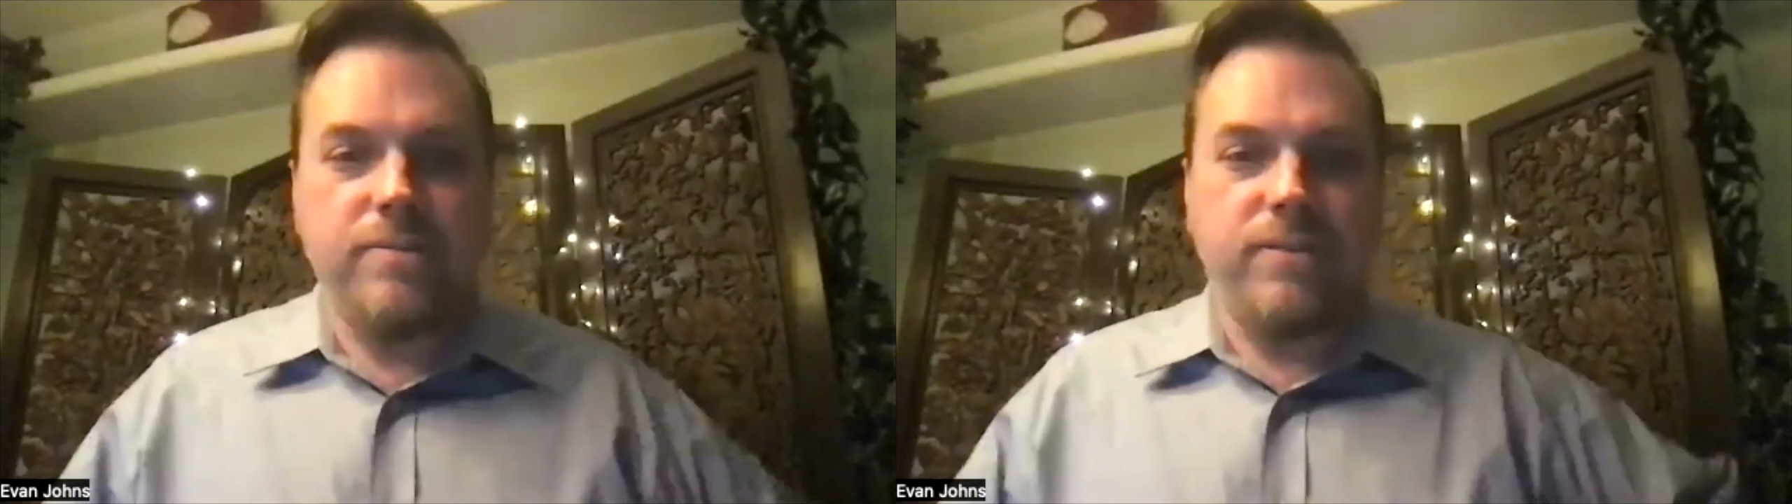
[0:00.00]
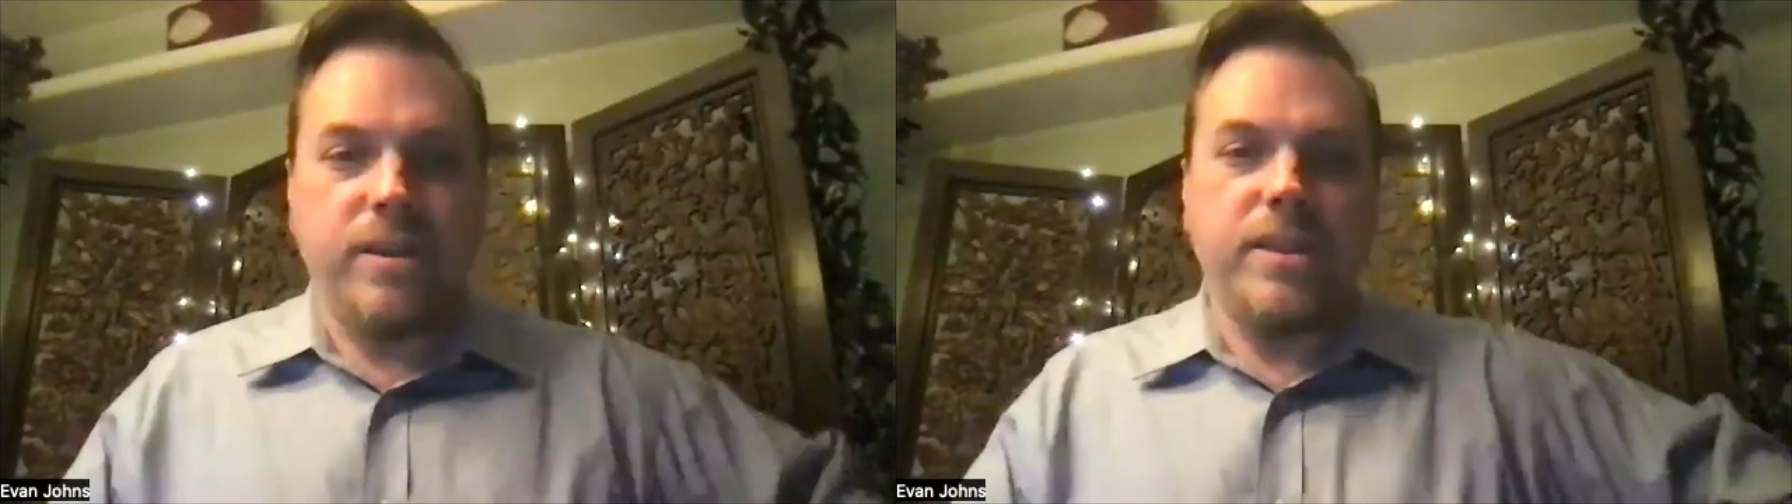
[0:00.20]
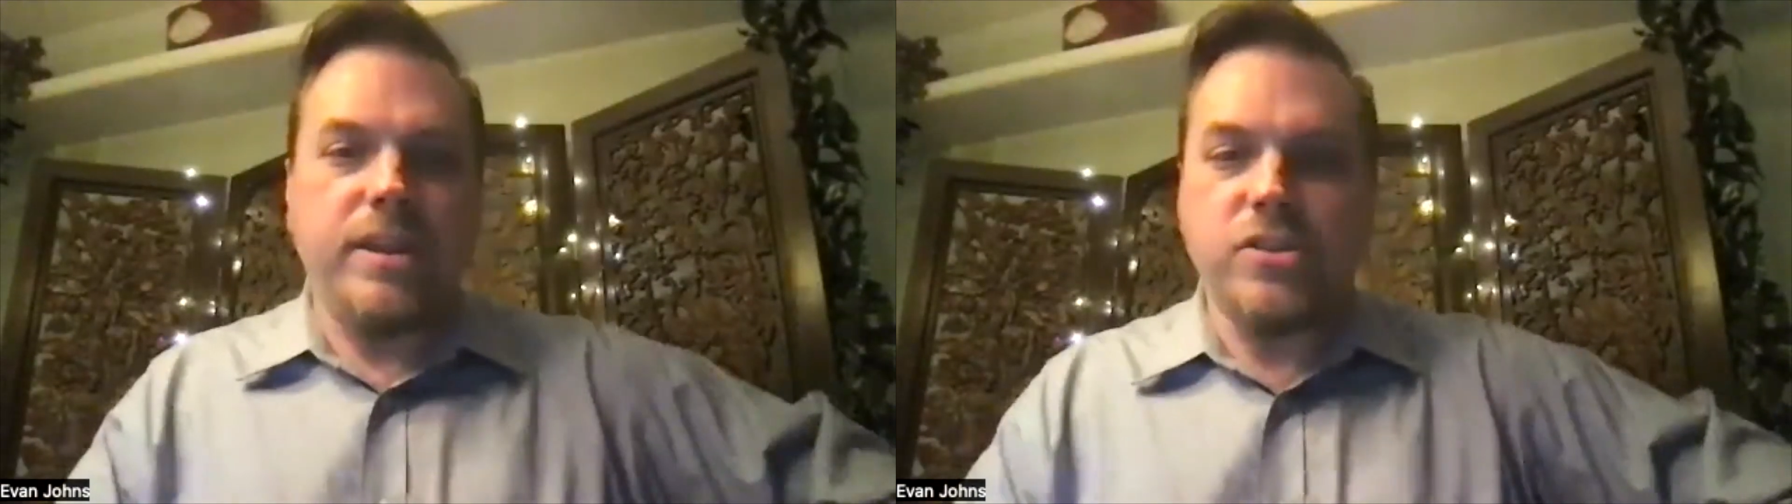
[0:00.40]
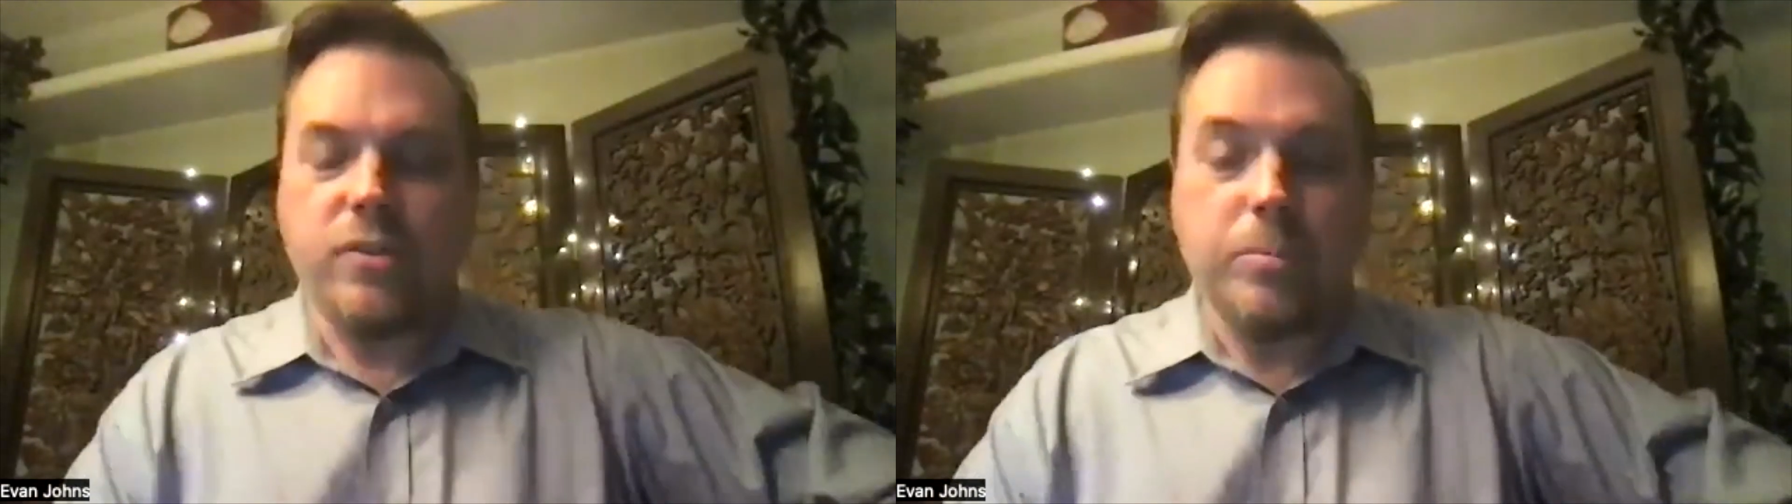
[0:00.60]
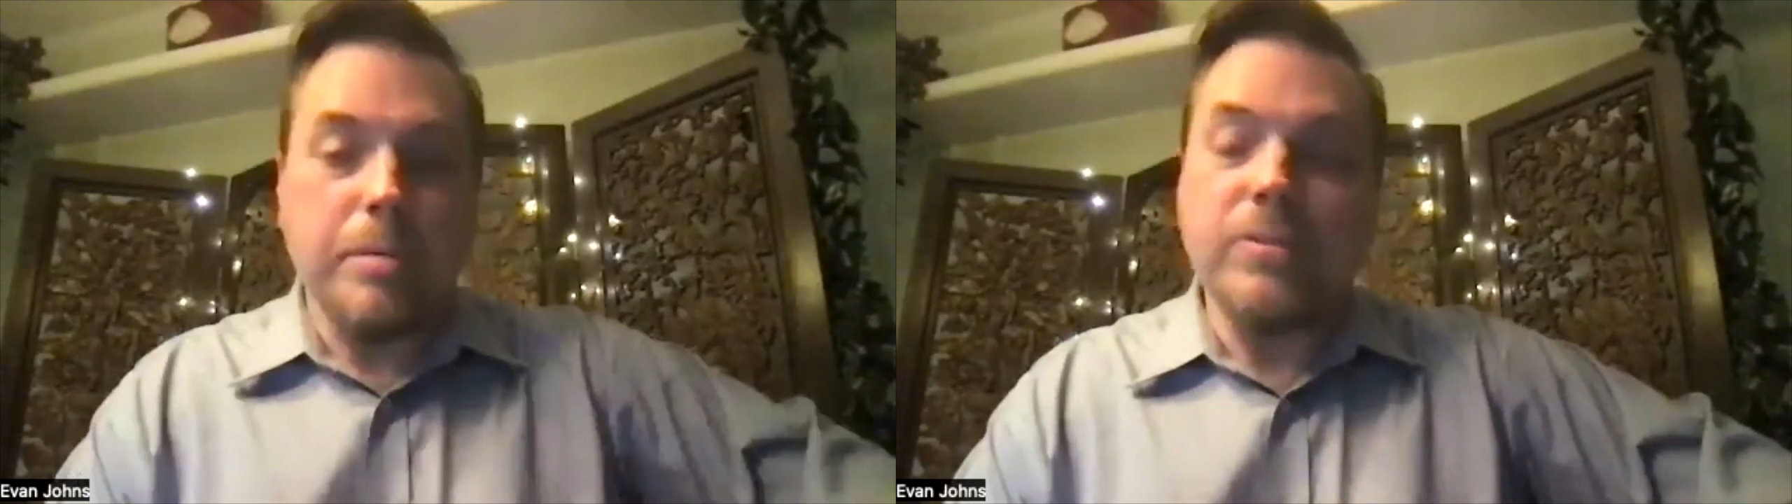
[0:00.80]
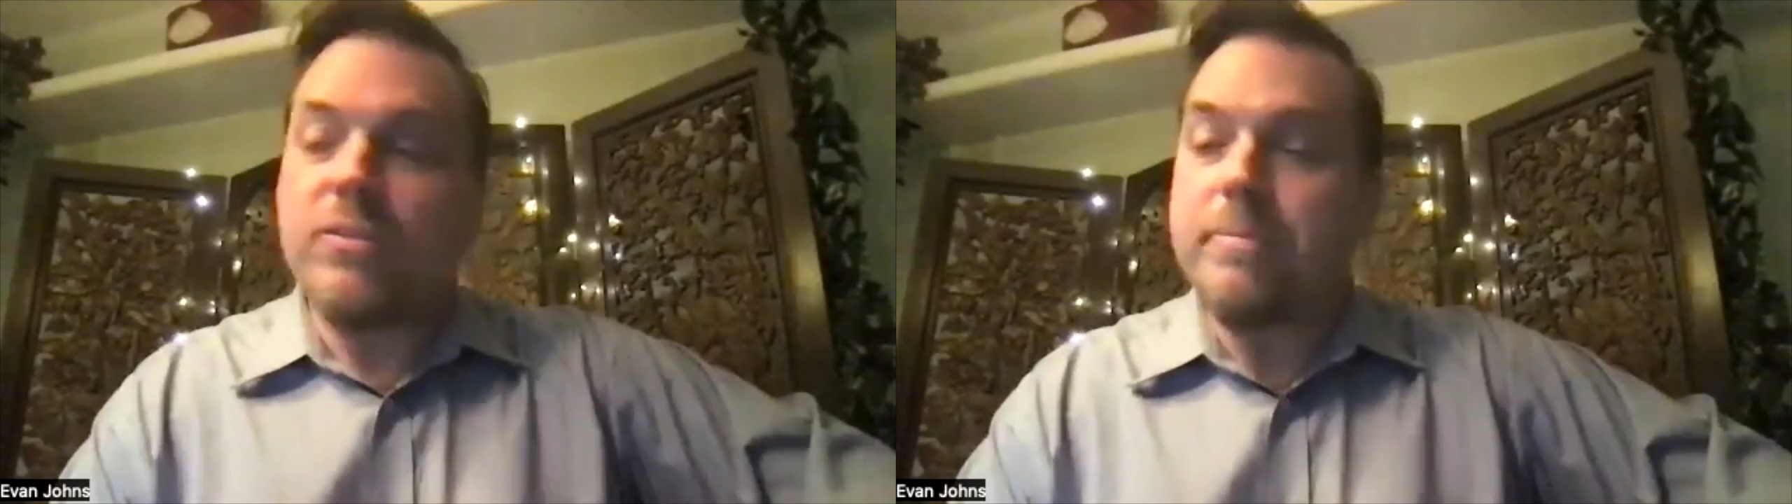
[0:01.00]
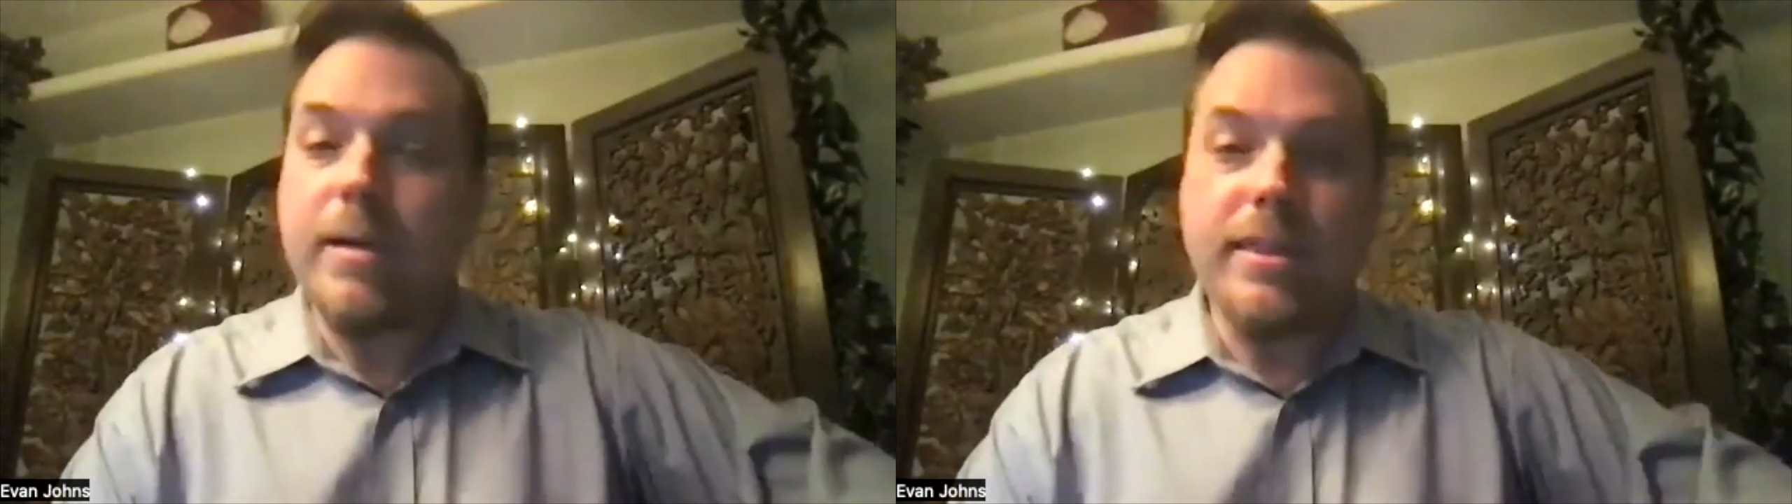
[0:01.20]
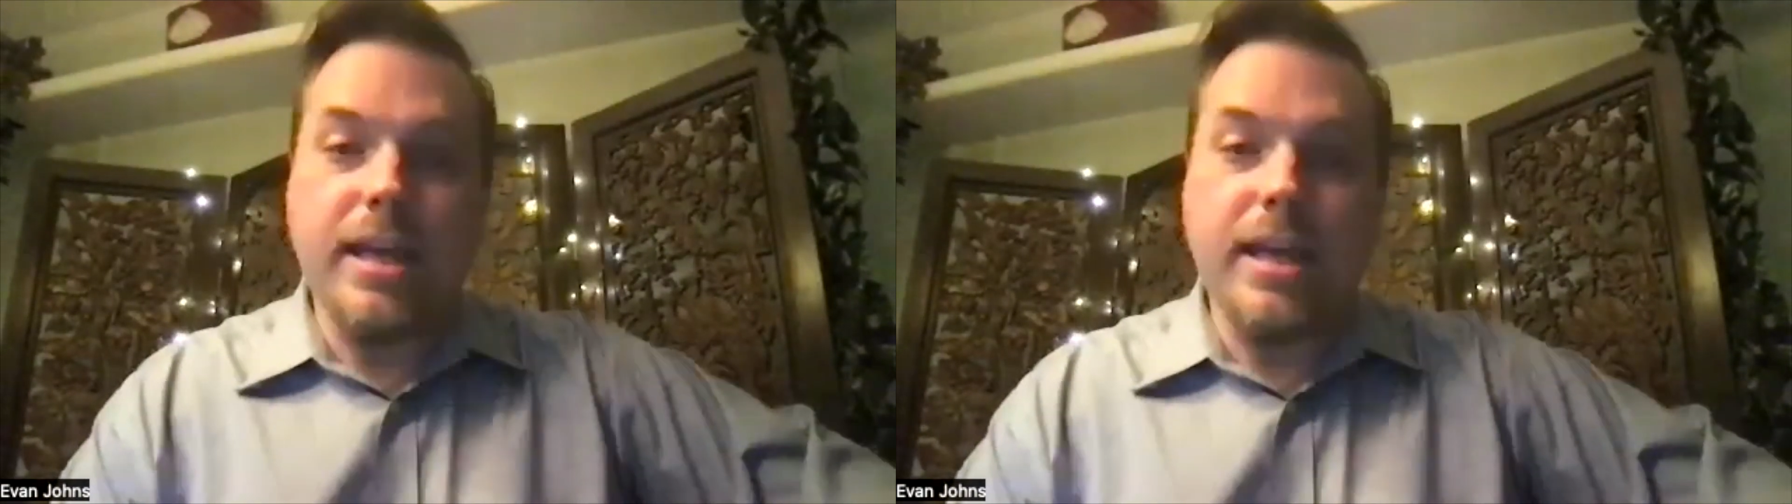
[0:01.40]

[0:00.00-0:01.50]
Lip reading: fun things you remember from that